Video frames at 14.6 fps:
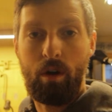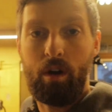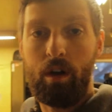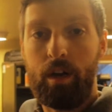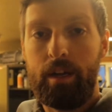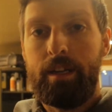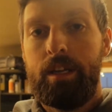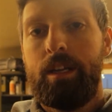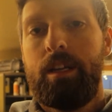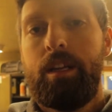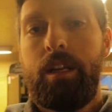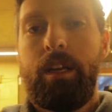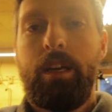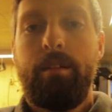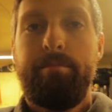on
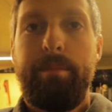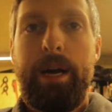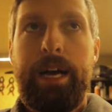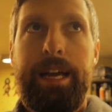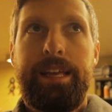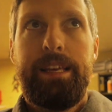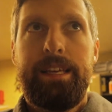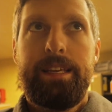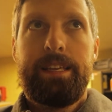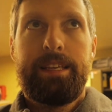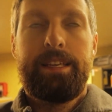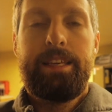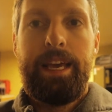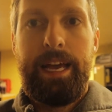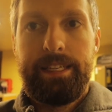my
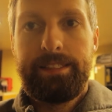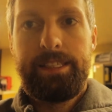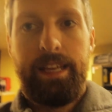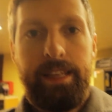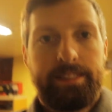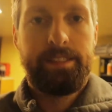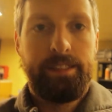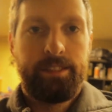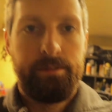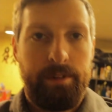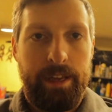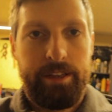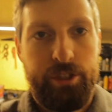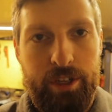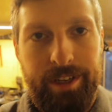gas tank
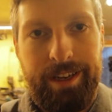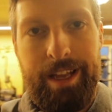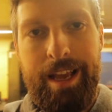situation.